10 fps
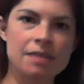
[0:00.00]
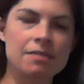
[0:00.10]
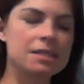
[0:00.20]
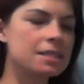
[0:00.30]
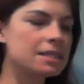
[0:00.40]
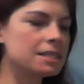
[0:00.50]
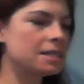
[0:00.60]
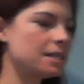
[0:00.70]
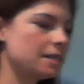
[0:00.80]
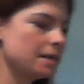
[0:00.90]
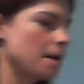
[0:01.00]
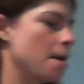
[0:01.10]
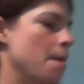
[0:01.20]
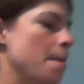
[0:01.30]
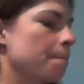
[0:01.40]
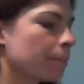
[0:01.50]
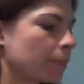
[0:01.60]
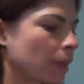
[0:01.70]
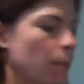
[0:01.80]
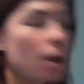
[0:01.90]
This is the
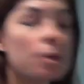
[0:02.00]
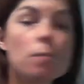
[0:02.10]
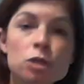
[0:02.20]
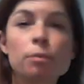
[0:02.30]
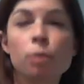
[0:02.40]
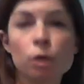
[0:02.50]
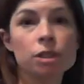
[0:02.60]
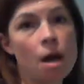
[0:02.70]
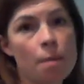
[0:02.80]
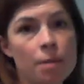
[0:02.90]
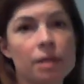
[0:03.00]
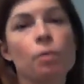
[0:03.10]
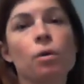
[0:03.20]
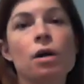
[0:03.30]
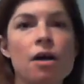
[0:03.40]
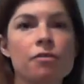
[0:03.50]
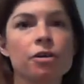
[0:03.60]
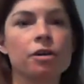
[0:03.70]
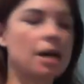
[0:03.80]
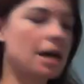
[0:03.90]
probably most important topic that we'll
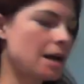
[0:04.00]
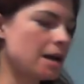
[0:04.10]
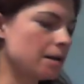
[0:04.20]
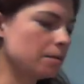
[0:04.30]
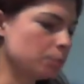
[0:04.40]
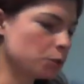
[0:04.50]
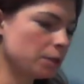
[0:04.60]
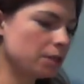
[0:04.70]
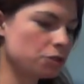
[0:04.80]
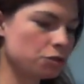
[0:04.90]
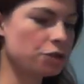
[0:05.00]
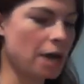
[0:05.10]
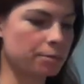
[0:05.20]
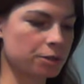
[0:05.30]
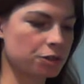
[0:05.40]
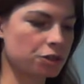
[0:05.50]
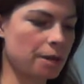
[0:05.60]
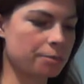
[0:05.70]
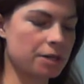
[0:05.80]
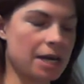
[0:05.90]
cover between these two chapters,
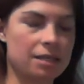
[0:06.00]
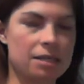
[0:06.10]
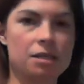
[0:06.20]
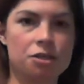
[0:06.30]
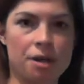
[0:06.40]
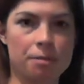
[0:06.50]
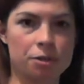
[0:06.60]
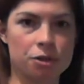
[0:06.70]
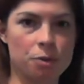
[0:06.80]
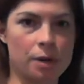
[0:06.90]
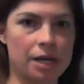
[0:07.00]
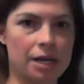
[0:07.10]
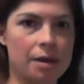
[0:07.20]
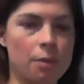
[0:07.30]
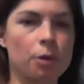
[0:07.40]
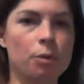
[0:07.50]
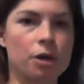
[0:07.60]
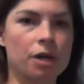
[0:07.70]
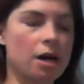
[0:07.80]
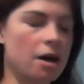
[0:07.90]
chapter 19 and chapter 20, that we're
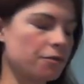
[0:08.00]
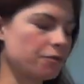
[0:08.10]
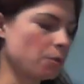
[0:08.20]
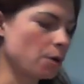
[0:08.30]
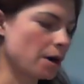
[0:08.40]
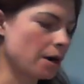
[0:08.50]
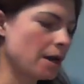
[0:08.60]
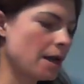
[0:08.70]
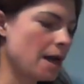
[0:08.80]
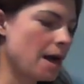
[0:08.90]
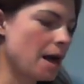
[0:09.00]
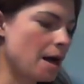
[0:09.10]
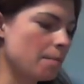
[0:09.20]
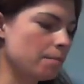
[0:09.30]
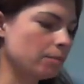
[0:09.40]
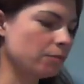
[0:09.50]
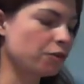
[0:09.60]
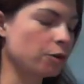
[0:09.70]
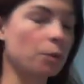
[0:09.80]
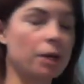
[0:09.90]
working on for
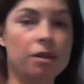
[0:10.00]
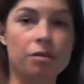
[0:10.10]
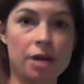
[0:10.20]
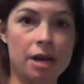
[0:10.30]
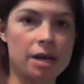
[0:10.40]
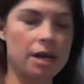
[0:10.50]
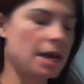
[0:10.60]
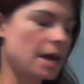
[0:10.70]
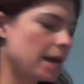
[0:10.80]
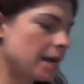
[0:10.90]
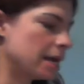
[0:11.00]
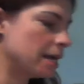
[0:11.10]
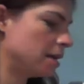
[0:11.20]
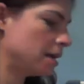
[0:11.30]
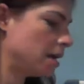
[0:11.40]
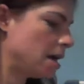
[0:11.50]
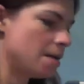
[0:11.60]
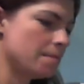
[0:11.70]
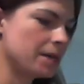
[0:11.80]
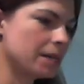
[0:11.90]
week 3 in
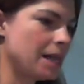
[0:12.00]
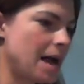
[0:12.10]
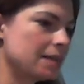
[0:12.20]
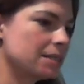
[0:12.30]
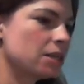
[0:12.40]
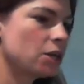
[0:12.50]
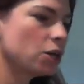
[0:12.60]
class.